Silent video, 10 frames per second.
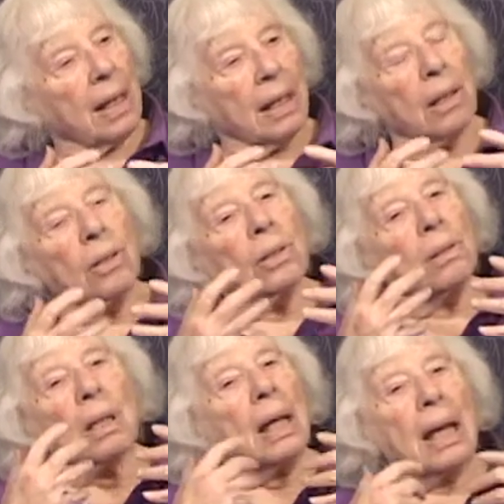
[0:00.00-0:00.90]
And in
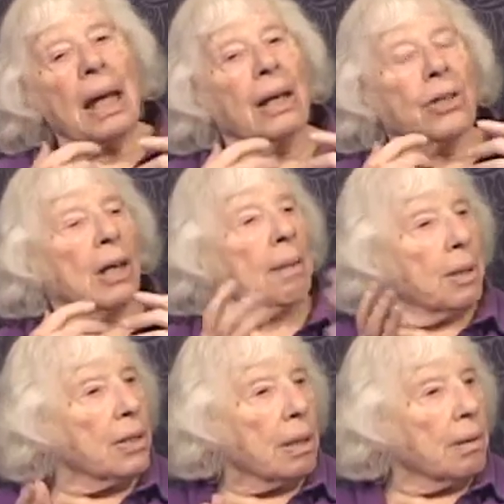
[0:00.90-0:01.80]
old age, I'm
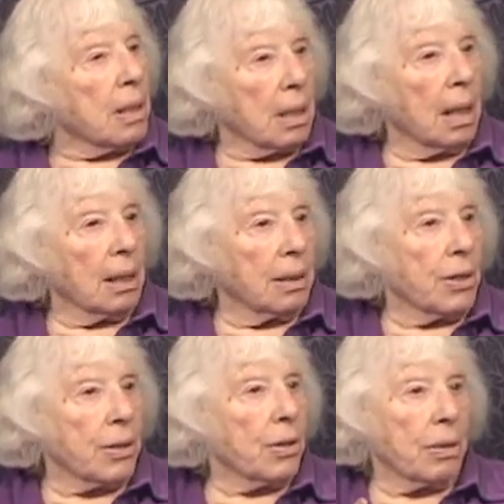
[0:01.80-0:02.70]
a
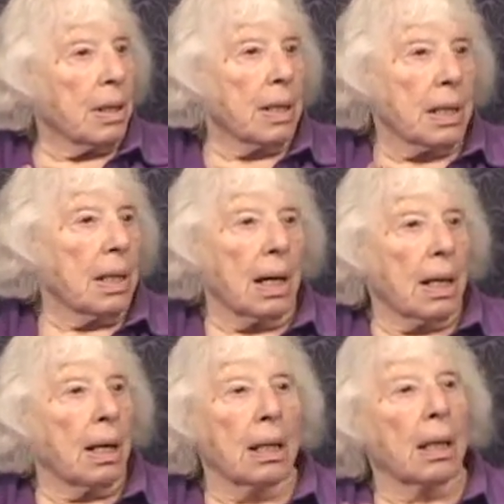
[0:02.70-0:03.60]
gerontologist, you
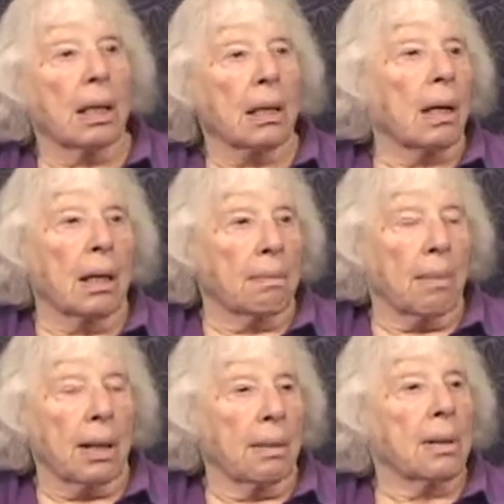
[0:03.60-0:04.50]
understand. I later got
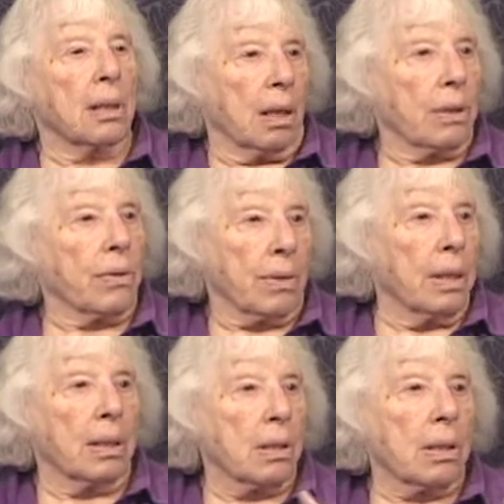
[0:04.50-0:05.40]
my
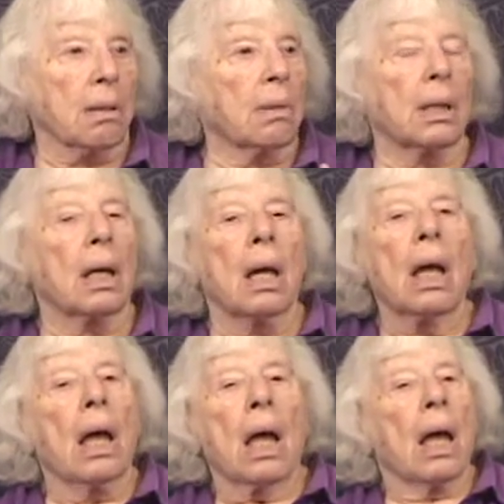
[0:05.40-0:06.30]
doctorate and so on.
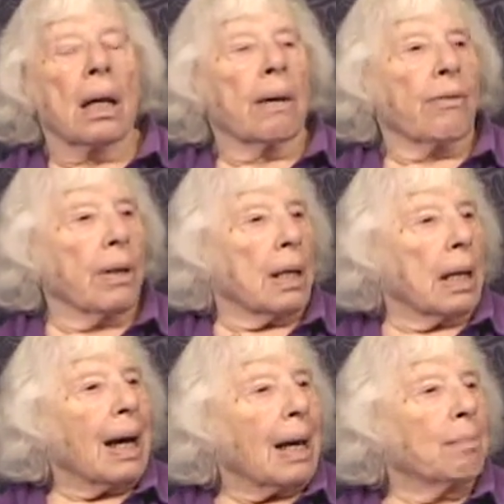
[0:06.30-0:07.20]
And I've written
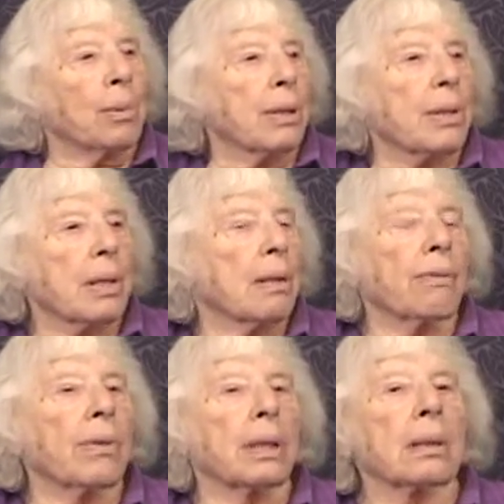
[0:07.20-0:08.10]
nine books in the
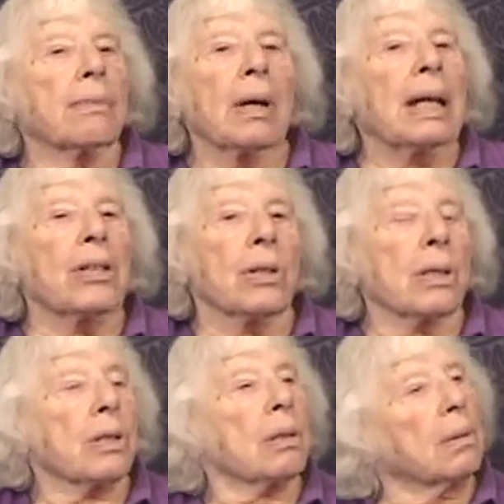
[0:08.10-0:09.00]
field of
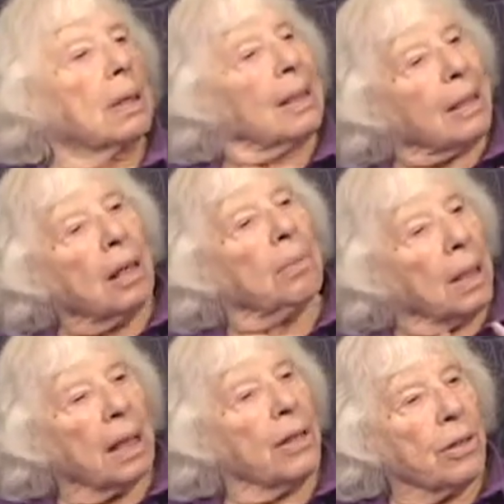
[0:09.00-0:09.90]
aging, so I know
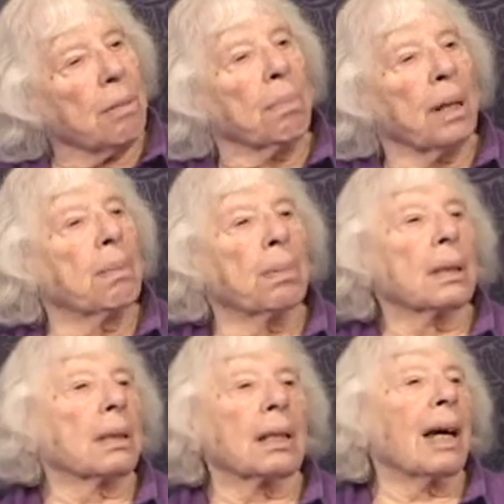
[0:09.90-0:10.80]
what aging
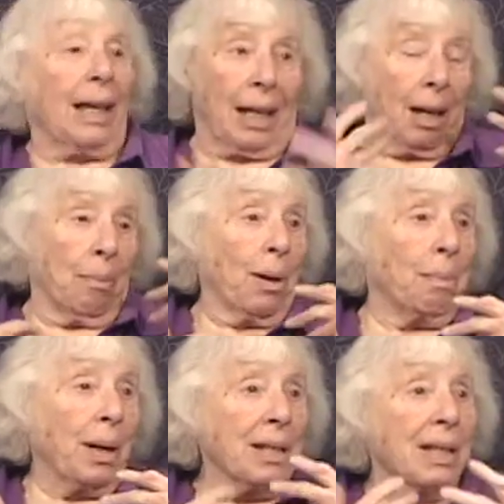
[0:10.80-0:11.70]
people are like, and I'm
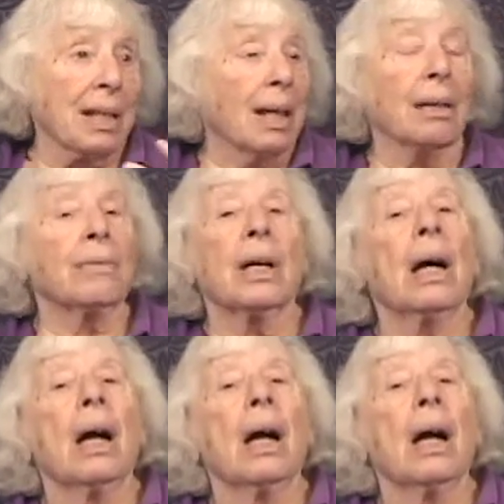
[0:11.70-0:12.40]
one myself.